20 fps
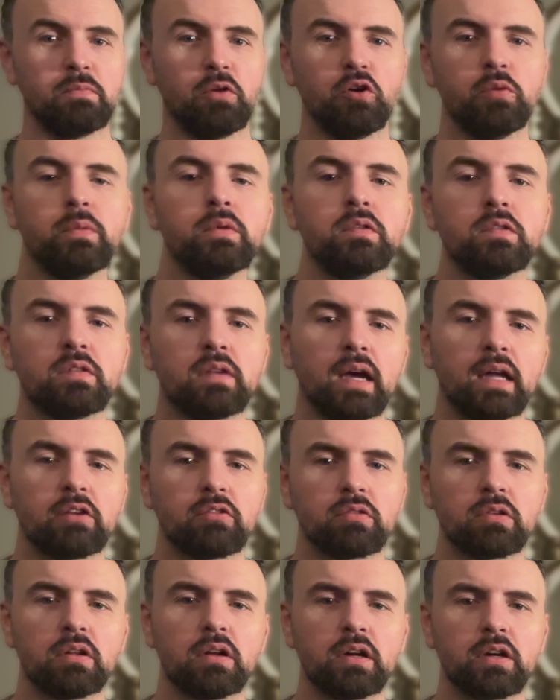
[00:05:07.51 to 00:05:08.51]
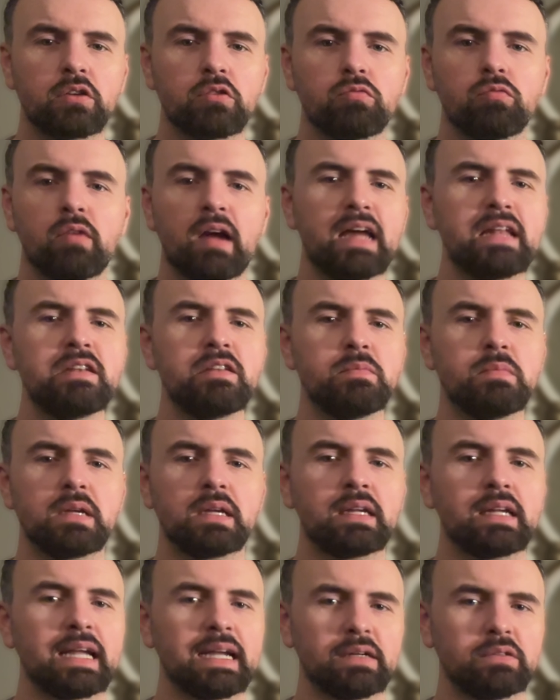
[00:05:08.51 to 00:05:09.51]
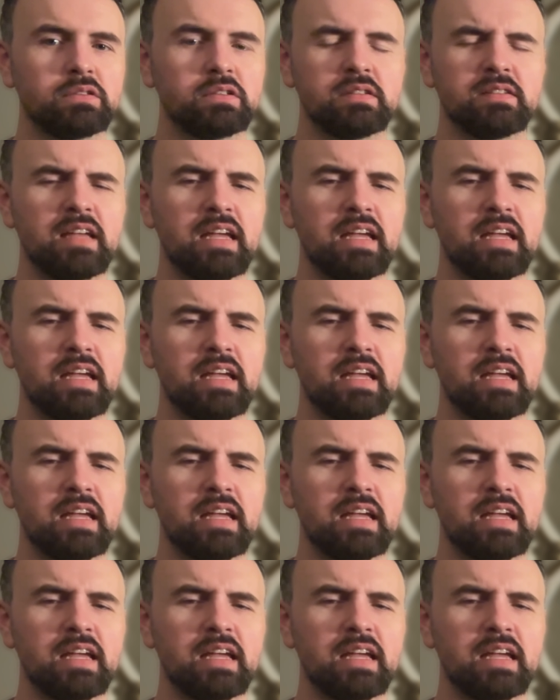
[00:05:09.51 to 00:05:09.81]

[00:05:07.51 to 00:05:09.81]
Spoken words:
moments and rely on random encounter